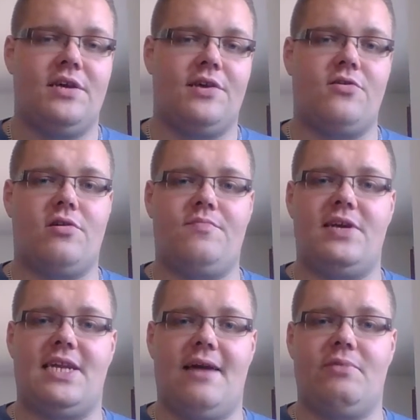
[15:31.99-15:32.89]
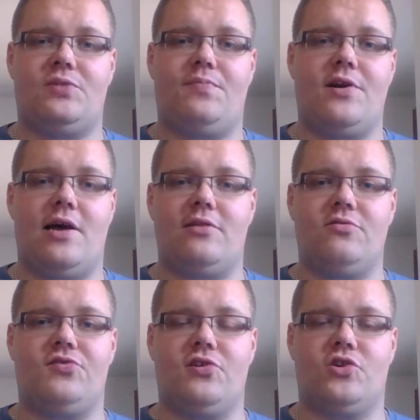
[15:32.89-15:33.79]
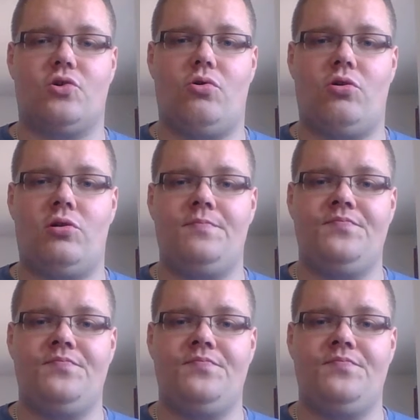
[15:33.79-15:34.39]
You could be damaged but not lose control,